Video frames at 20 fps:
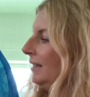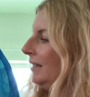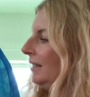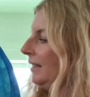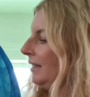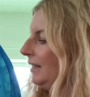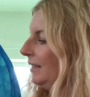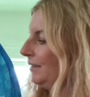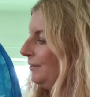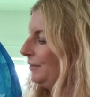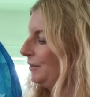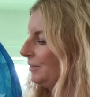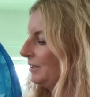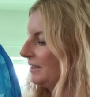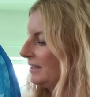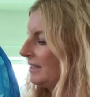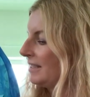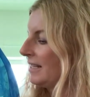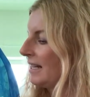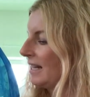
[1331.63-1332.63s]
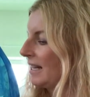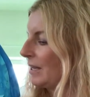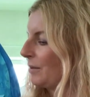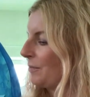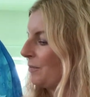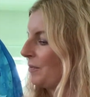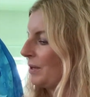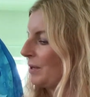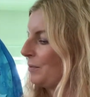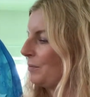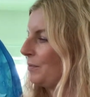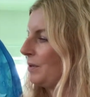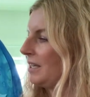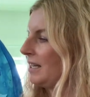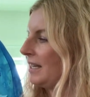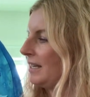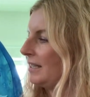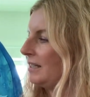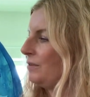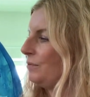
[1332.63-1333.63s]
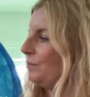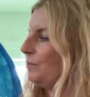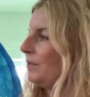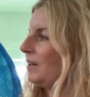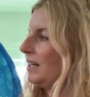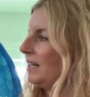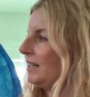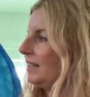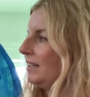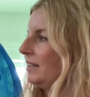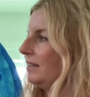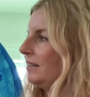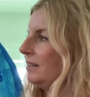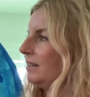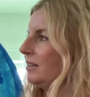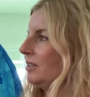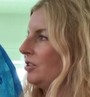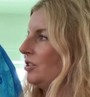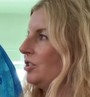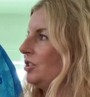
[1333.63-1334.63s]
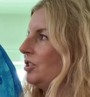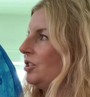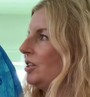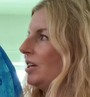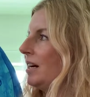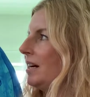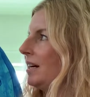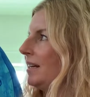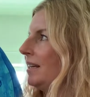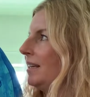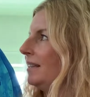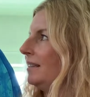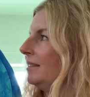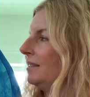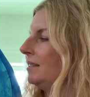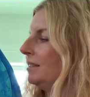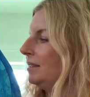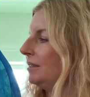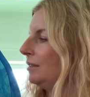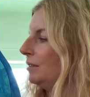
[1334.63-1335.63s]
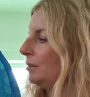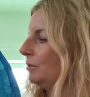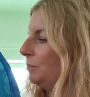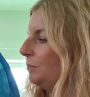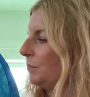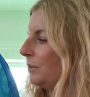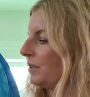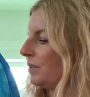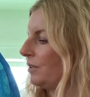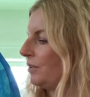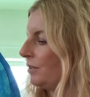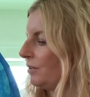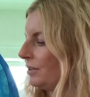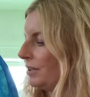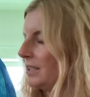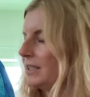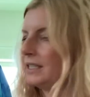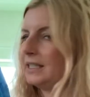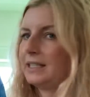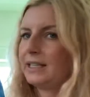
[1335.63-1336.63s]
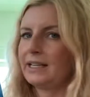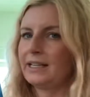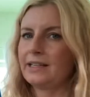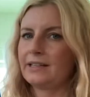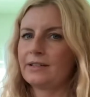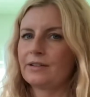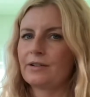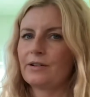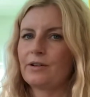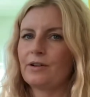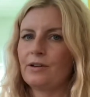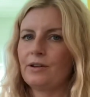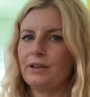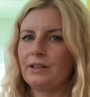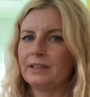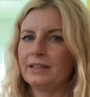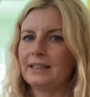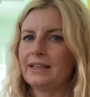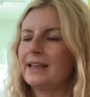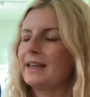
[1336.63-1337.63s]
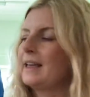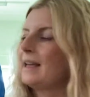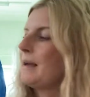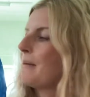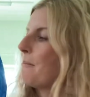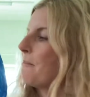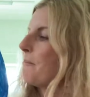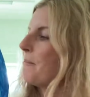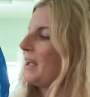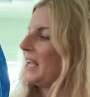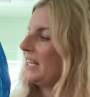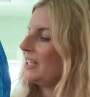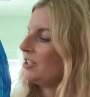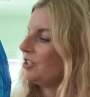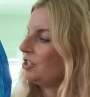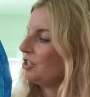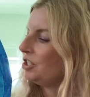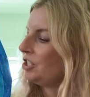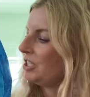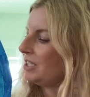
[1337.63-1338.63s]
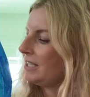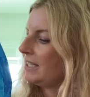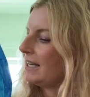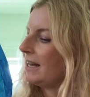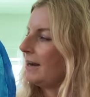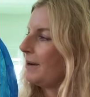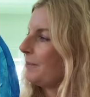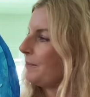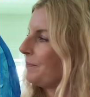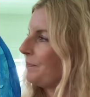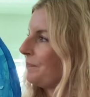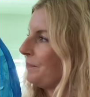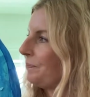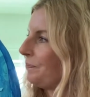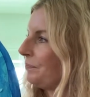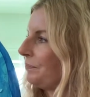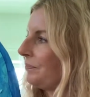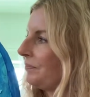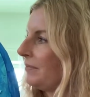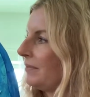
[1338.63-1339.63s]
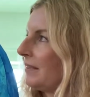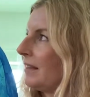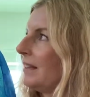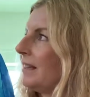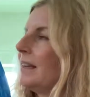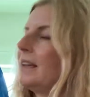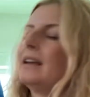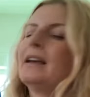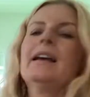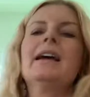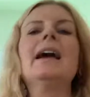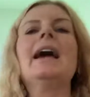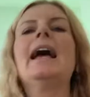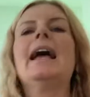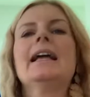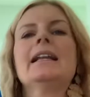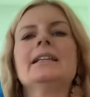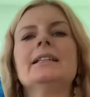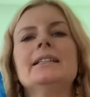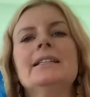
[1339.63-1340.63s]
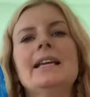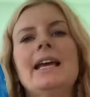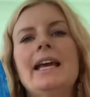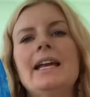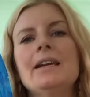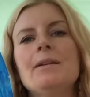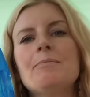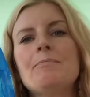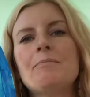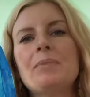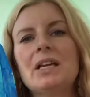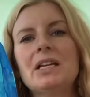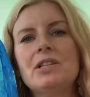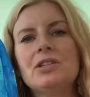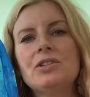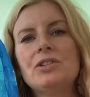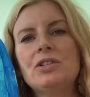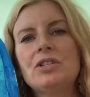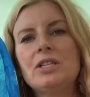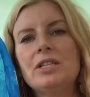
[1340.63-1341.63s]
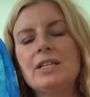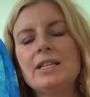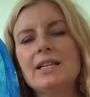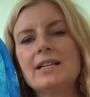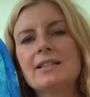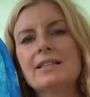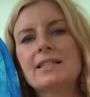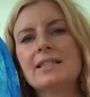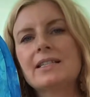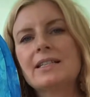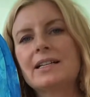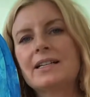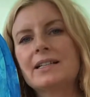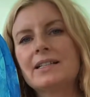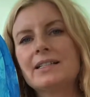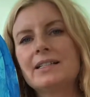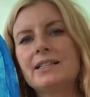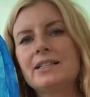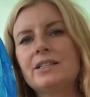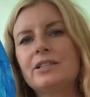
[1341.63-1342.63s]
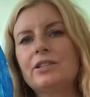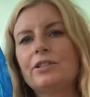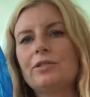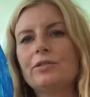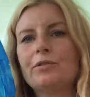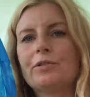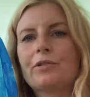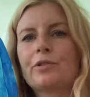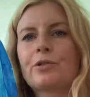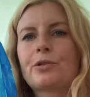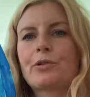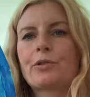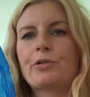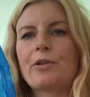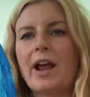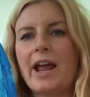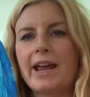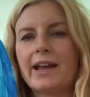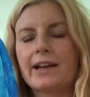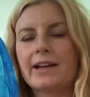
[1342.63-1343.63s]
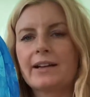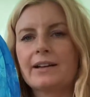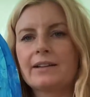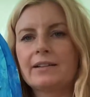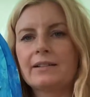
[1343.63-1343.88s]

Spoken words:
it was time when we had one giant supercontinent called Pangaea. And then Pangaea started to crack